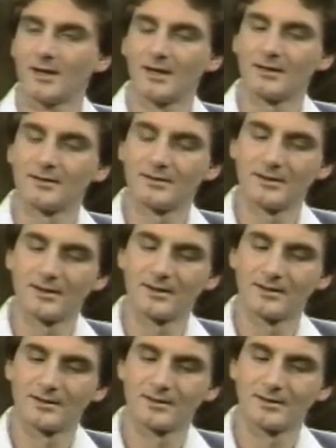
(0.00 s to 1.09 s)
and
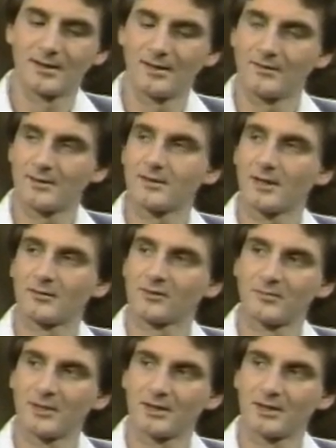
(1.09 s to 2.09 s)
that was